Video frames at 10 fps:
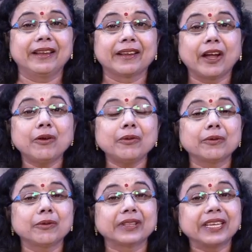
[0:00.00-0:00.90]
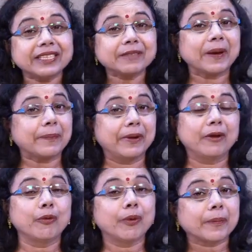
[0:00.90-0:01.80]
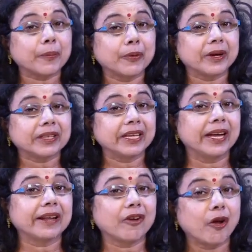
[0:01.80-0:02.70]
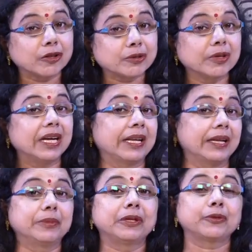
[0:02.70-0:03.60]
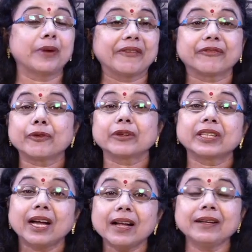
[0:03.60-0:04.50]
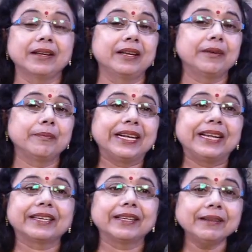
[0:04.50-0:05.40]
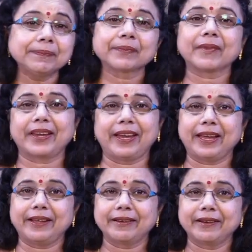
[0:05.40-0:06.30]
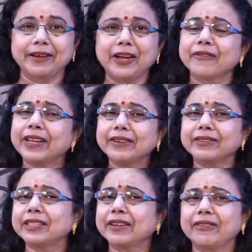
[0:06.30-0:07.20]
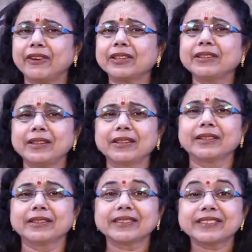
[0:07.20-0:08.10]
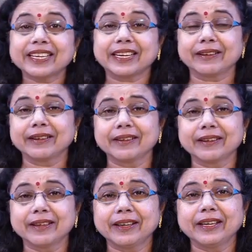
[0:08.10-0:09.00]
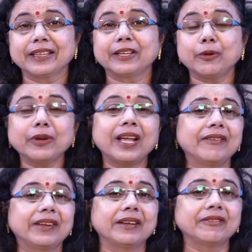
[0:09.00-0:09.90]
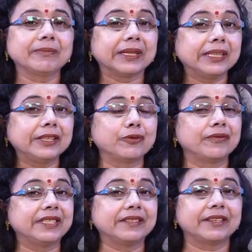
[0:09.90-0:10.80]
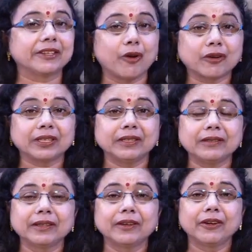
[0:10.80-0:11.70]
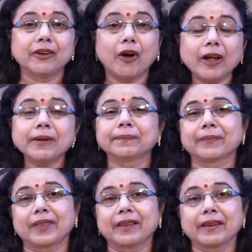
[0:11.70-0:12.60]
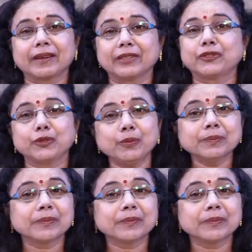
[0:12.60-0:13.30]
Now, these people who are poor, they are also unable to afford the medical care. Whenever they fall sick, they don't have enough money to visit a doctor or consume